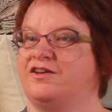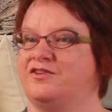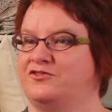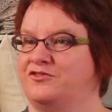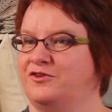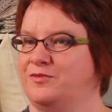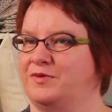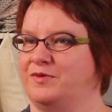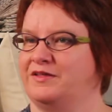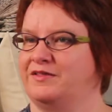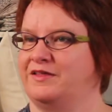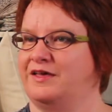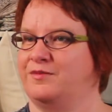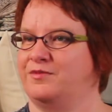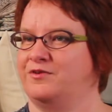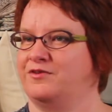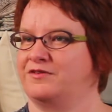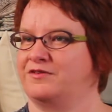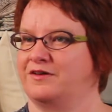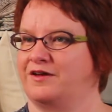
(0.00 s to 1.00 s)
Shipping
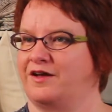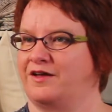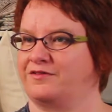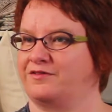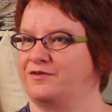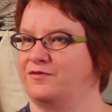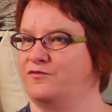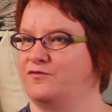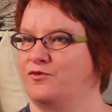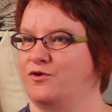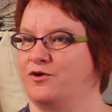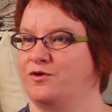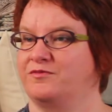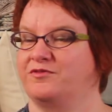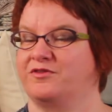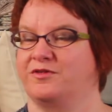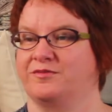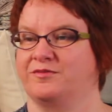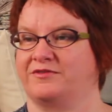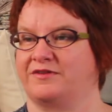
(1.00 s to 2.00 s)
labels and custom forms
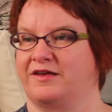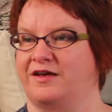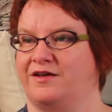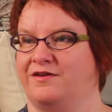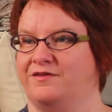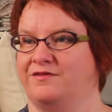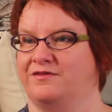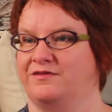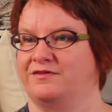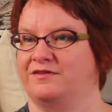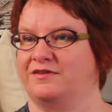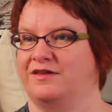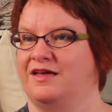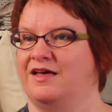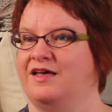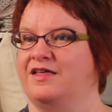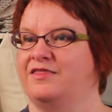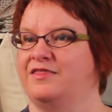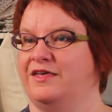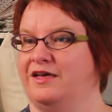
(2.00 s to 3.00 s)
themselves
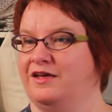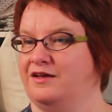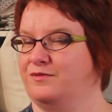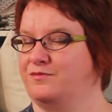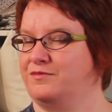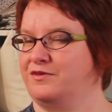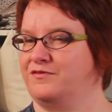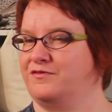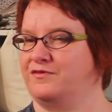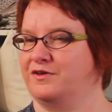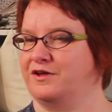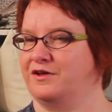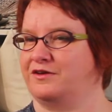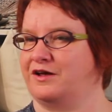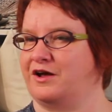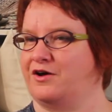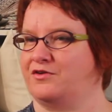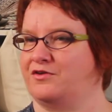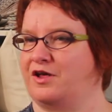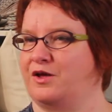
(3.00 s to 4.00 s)
they can be filled
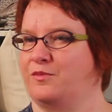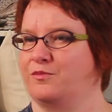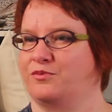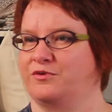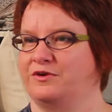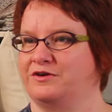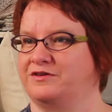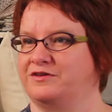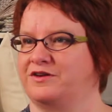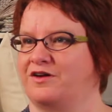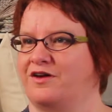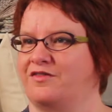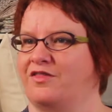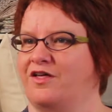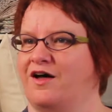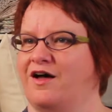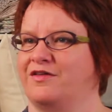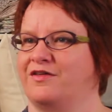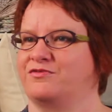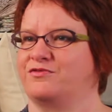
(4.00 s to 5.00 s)
out and printed
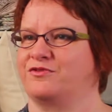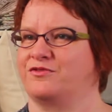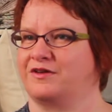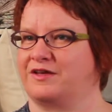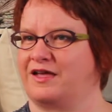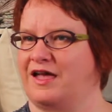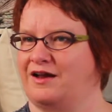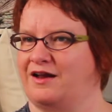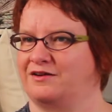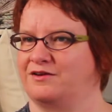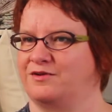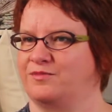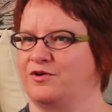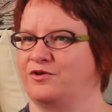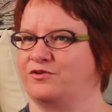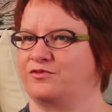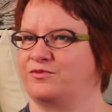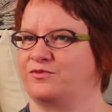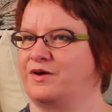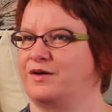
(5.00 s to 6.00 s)
online through the Canada
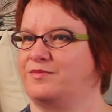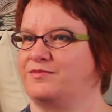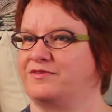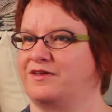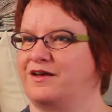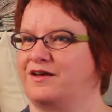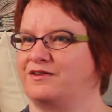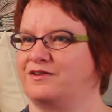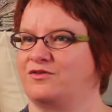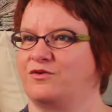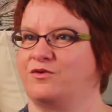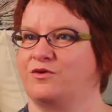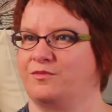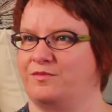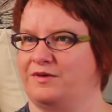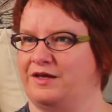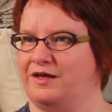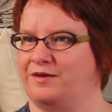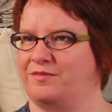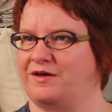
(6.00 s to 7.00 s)
Post website or
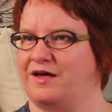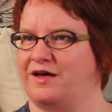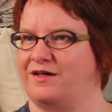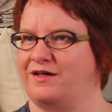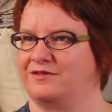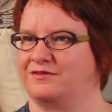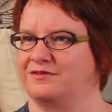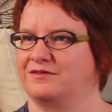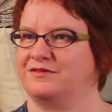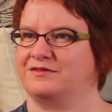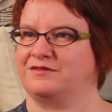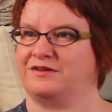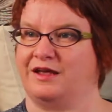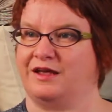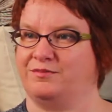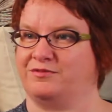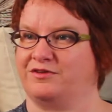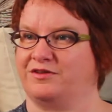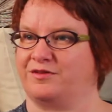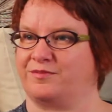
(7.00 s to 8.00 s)
PayPal,
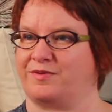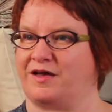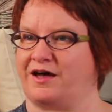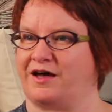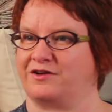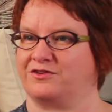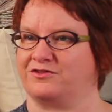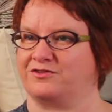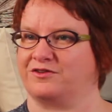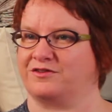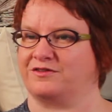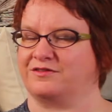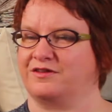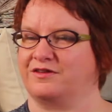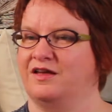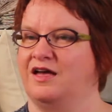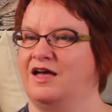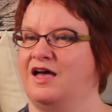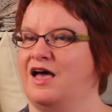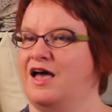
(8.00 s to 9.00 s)
taped to the packages,
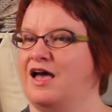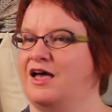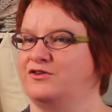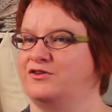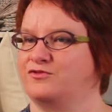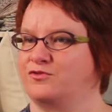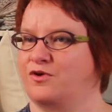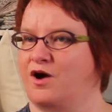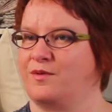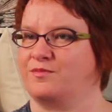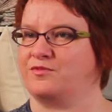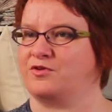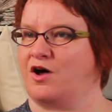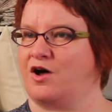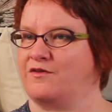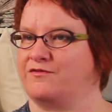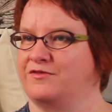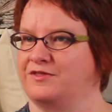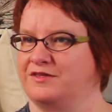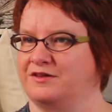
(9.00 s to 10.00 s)
and dropped
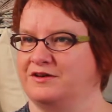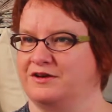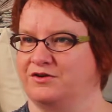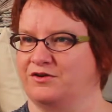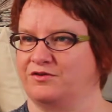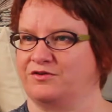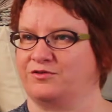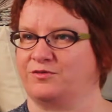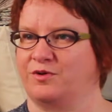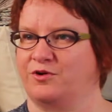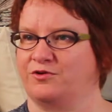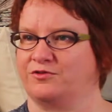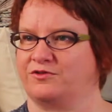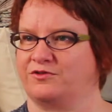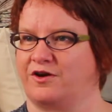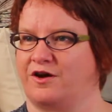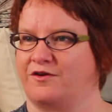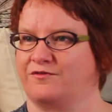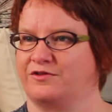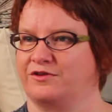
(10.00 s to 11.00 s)
off at the nearest post
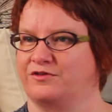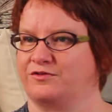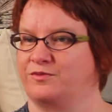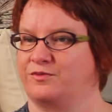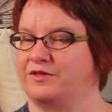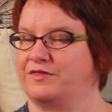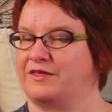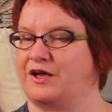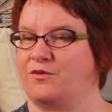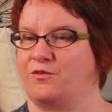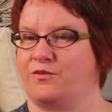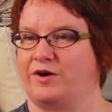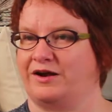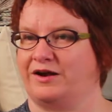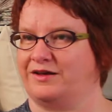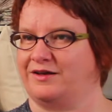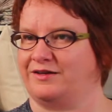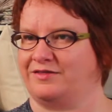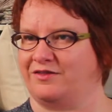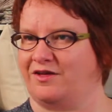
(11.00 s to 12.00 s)
office without
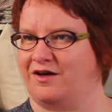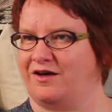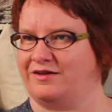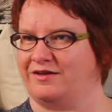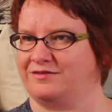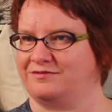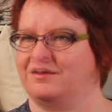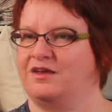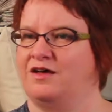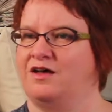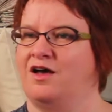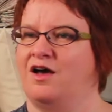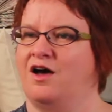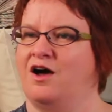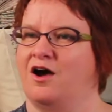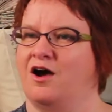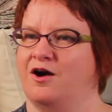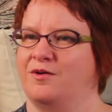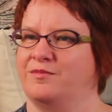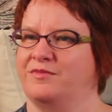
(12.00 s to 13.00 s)
waiting in line.
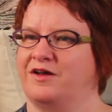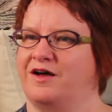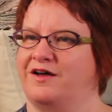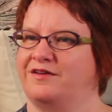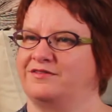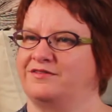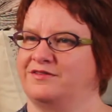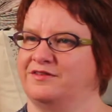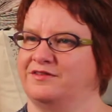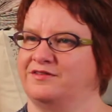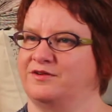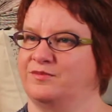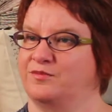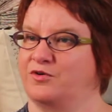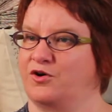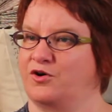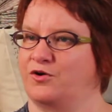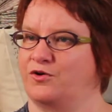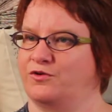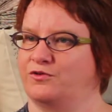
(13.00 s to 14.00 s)
Harmonized System
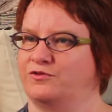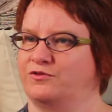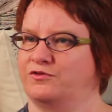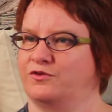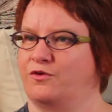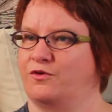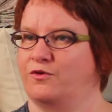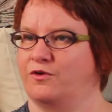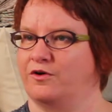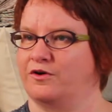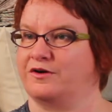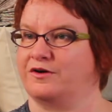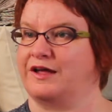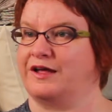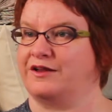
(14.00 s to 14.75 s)
Codes, or